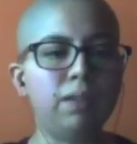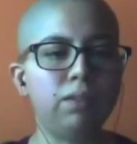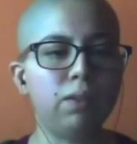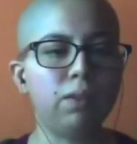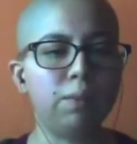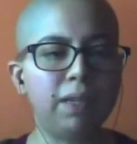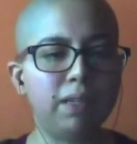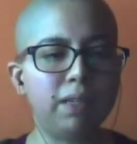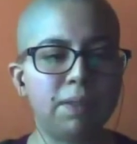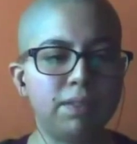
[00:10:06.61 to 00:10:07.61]
so main
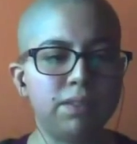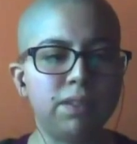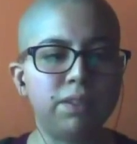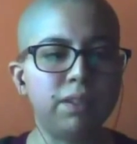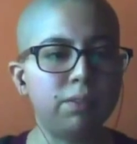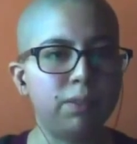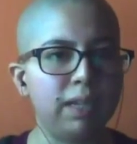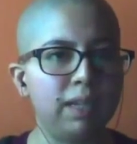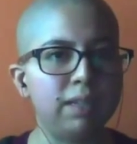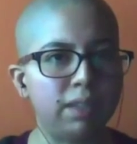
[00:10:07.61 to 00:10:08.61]
expenses are not
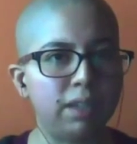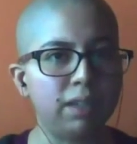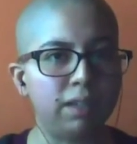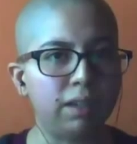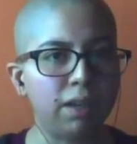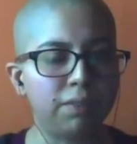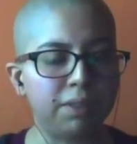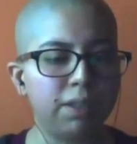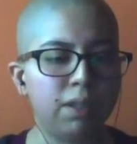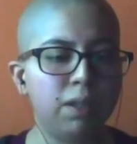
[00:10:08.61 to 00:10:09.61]
really entirely covered.
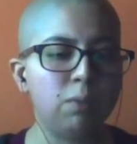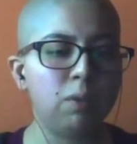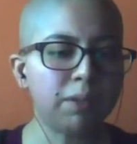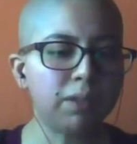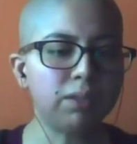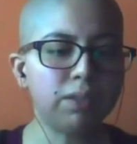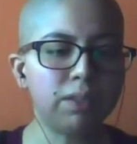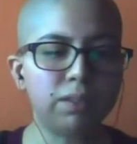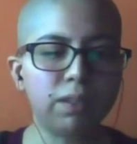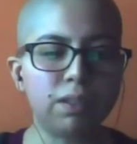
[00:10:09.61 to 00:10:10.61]
We were also
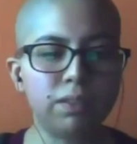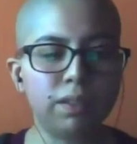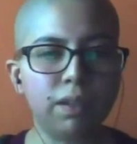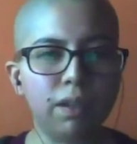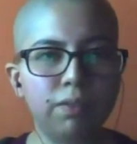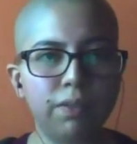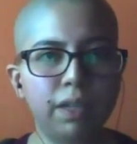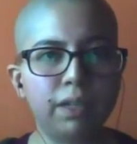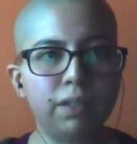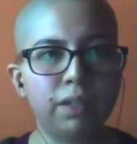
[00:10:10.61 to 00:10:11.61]
discussing
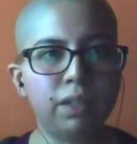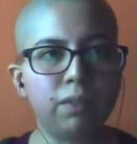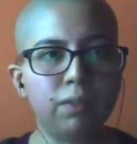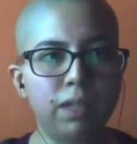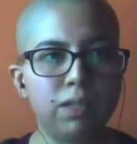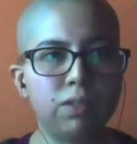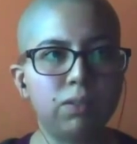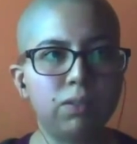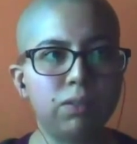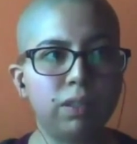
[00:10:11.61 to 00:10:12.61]
off-air in relation
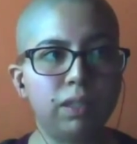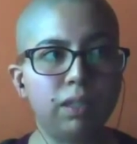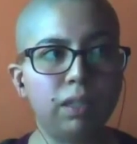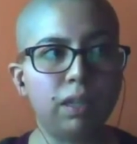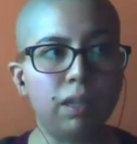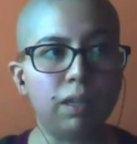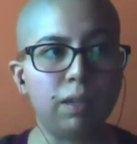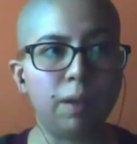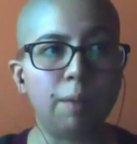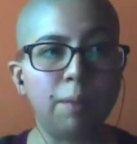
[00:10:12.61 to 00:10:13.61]
to the
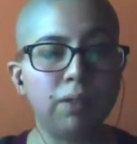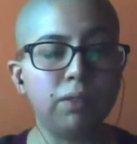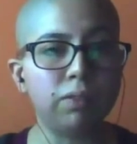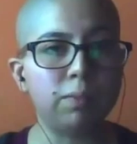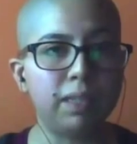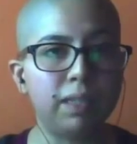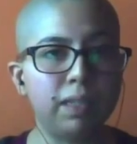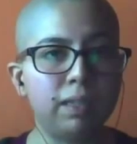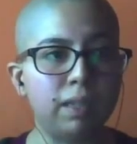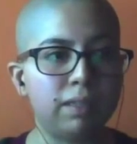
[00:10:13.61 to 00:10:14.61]
amount of money
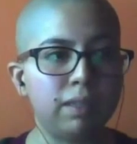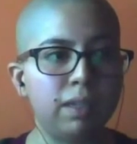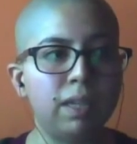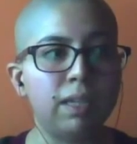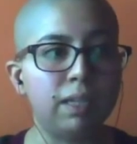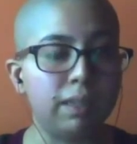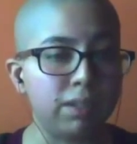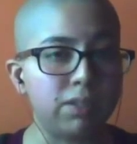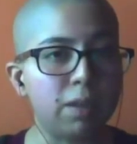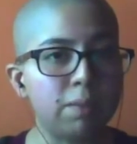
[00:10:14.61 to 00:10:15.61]
that the
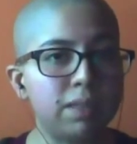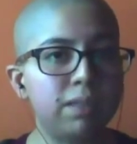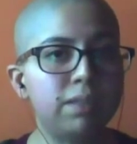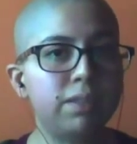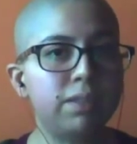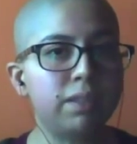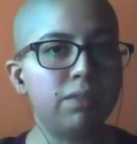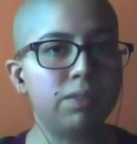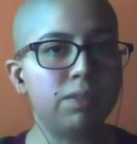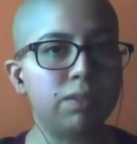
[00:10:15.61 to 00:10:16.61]
job center
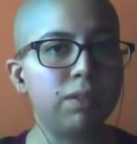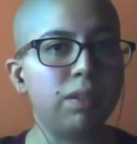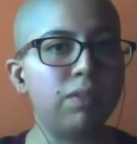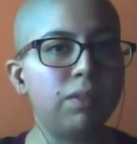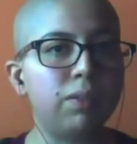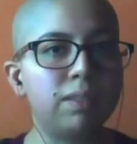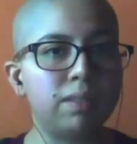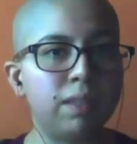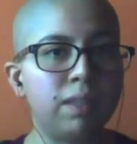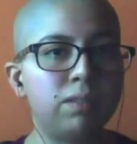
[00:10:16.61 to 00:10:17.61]
gives you if you
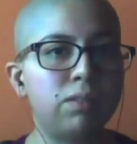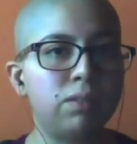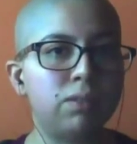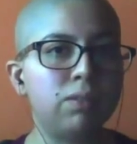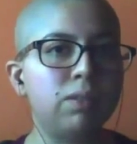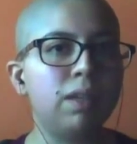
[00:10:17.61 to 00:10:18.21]
intend to